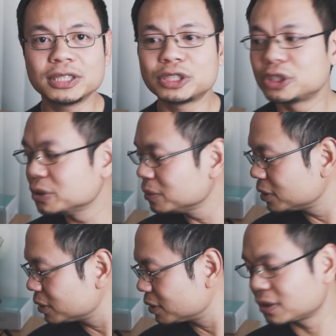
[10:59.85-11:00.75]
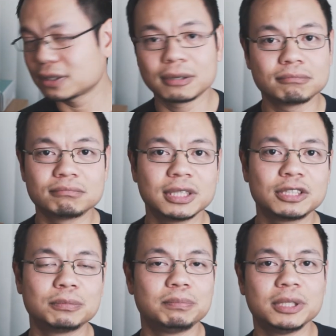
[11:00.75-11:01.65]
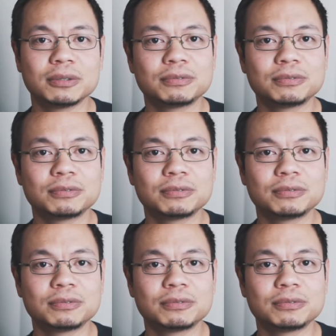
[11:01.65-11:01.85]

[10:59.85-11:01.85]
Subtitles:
and shoot, it could be a